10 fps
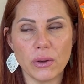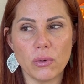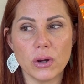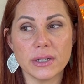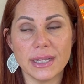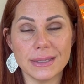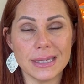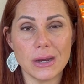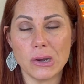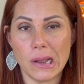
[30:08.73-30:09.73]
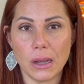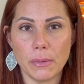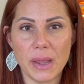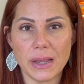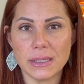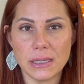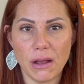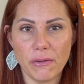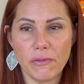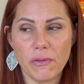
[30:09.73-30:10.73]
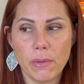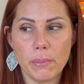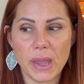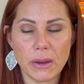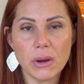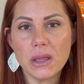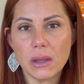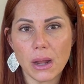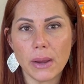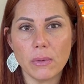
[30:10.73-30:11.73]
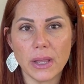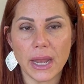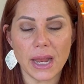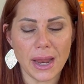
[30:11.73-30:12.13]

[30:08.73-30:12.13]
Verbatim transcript: or Scentsy are not going to make as enough bakery, then I will get it.